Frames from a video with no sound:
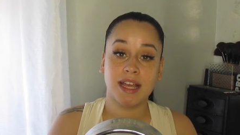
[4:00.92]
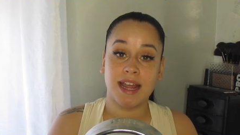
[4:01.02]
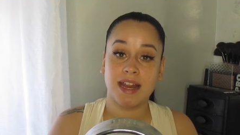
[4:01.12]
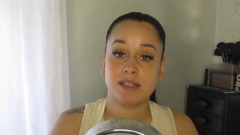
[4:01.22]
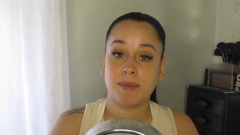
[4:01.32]
I can
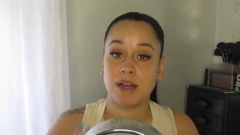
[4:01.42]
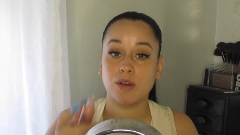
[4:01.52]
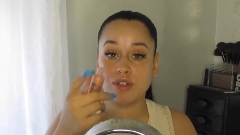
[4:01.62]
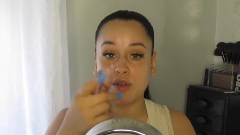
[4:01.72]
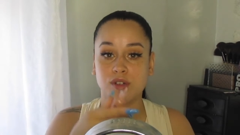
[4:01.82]
add it to my
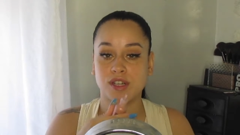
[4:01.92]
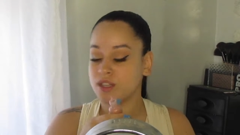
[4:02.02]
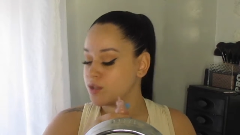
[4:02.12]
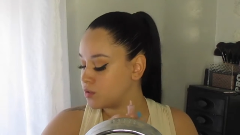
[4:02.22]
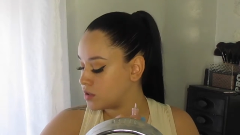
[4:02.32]
lotion, which I
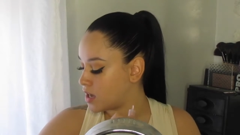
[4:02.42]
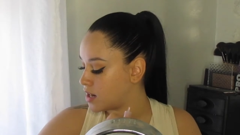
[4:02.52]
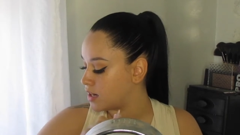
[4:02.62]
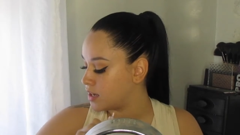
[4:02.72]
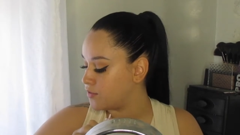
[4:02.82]
do to
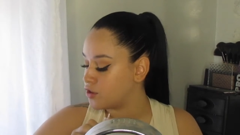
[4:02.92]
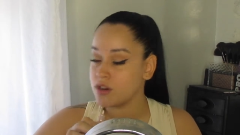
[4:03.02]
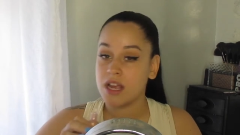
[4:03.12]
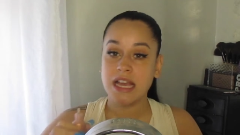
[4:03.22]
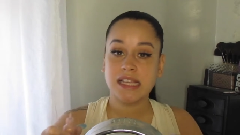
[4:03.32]
kind of give
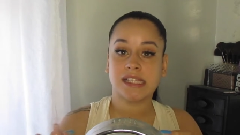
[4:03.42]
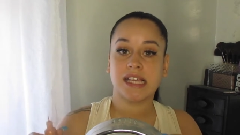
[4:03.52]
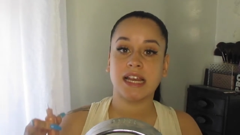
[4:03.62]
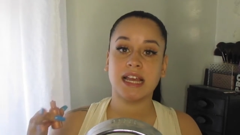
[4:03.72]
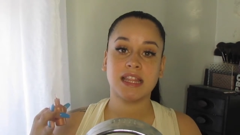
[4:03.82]
your
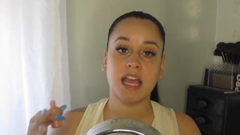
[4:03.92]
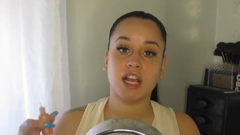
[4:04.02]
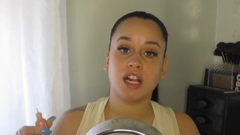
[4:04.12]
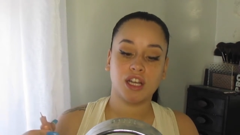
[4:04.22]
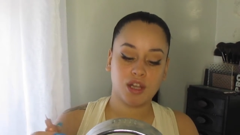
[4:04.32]
skin like
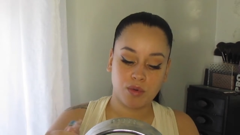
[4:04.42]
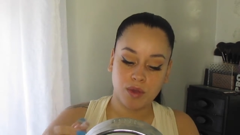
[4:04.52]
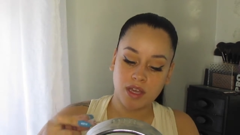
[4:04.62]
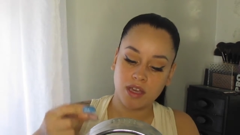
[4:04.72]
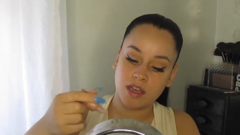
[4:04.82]
that
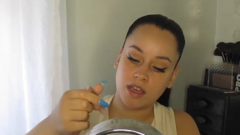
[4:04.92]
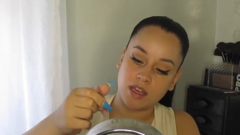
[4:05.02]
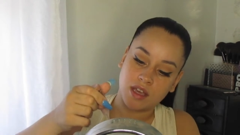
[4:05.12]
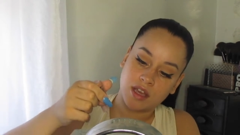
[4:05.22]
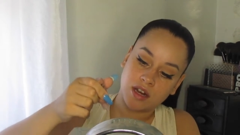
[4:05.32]
glowy
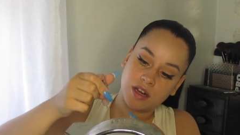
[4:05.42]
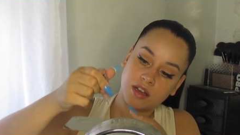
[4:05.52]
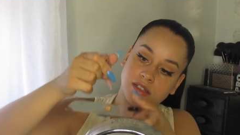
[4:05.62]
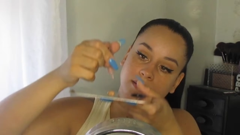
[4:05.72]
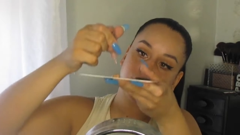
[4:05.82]

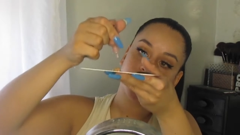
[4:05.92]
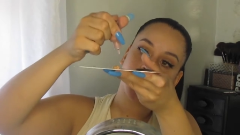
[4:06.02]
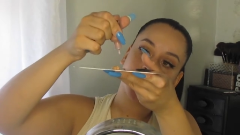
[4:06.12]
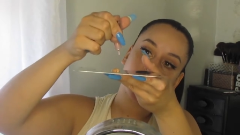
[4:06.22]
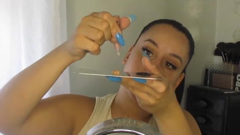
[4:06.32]
look. So I'm just going
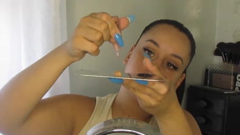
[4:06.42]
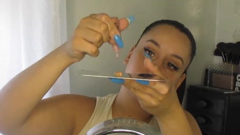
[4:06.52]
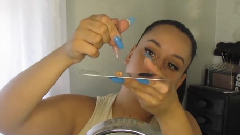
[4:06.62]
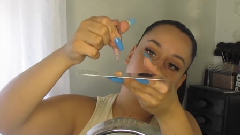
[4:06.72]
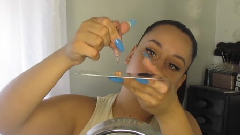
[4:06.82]
to add like
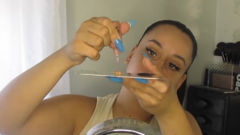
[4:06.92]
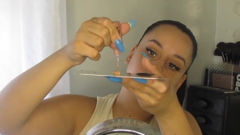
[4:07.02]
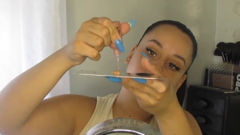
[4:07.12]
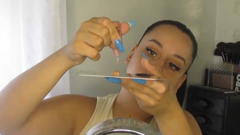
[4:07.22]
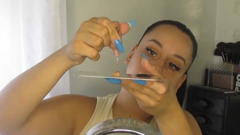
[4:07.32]

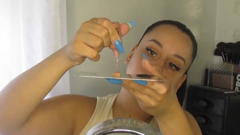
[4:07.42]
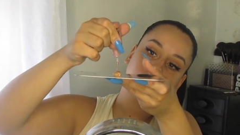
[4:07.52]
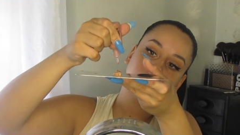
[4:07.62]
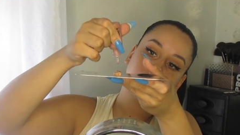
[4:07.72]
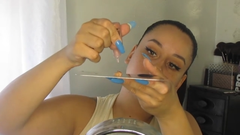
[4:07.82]

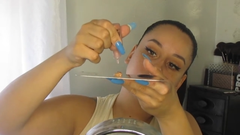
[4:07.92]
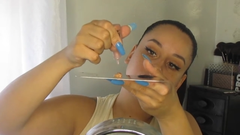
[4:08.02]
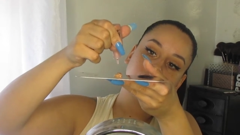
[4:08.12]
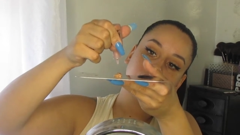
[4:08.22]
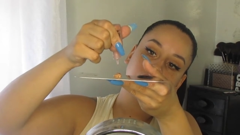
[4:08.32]
3
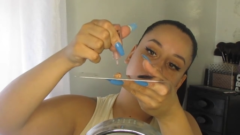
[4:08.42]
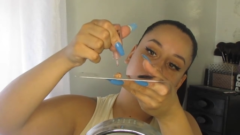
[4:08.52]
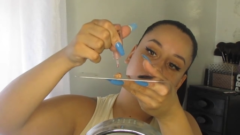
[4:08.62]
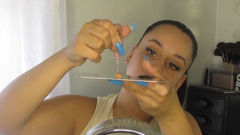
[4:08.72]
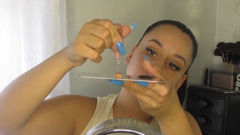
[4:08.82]

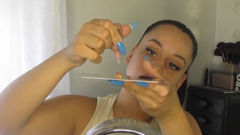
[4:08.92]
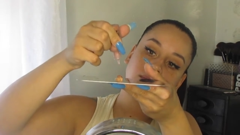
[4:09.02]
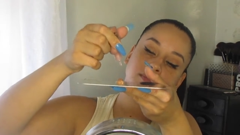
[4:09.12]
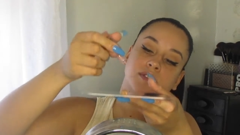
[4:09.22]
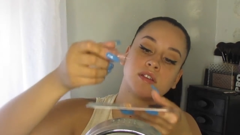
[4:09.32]

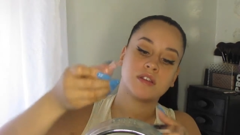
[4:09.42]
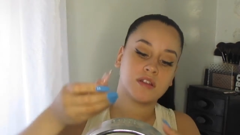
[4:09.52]
drops.